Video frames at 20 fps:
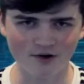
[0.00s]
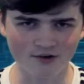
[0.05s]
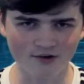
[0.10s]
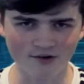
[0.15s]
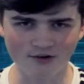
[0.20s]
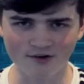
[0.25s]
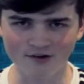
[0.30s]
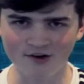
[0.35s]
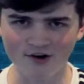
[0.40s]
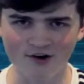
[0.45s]
No,
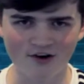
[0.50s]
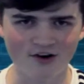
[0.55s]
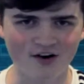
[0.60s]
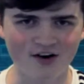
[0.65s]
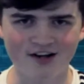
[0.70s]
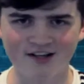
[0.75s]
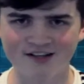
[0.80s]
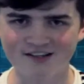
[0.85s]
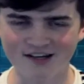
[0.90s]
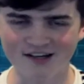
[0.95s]

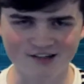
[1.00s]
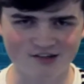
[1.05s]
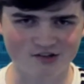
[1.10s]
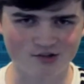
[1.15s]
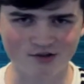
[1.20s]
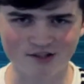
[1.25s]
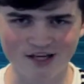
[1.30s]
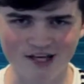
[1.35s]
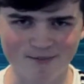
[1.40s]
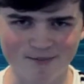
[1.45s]
not
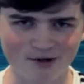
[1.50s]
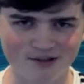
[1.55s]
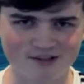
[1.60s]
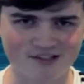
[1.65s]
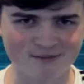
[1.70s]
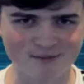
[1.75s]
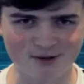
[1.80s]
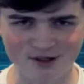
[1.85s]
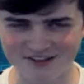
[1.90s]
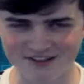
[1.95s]
today,
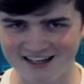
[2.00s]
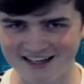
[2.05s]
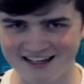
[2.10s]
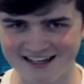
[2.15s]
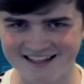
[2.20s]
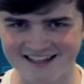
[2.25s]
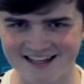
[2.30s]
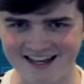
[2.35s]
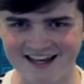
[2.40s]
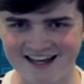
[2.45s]
Baltimore, not
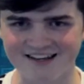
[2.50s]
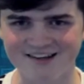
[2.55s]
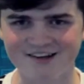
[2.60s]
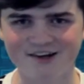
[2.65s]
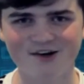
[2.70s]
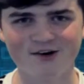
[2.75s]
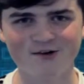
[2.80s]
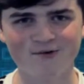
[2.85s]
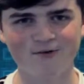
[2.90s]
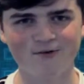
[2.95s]
again.
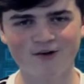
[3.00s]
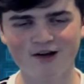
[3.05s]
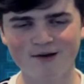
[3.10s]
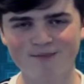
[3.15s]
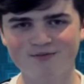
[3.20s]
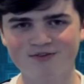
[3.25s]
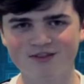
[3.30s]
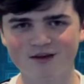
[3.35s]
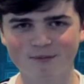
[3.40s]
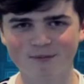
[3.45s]

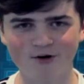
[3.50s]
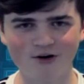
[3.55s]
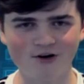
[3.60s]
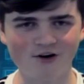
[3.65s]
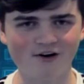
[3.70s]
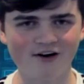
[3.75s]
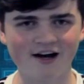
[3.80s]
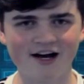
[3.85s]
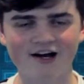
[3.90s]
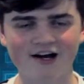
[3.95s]
Rips the
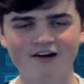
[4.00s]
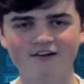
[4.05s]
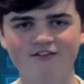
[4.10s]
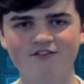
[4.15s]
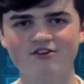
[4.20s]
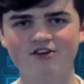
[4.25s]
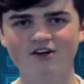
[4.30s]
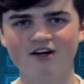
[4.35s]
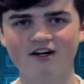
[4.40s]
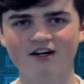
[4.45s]
ball out
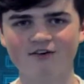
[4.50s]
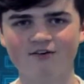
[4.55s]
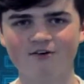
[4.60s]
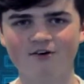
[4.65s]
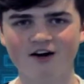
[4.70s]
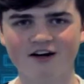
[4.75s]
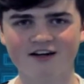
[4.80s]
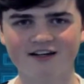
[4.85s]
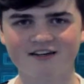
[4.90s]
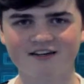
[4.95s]
of John
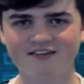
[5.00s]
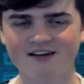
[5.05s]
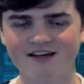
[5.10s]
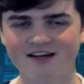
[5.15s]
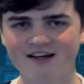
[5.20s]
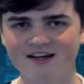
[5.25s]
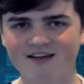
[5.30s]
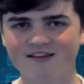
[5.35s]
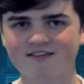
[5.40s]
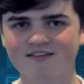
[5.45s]
Crockett's
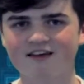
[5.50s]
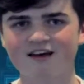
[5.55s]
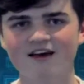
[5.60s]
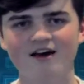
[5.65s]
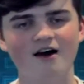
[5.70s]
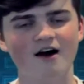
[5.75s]
hands.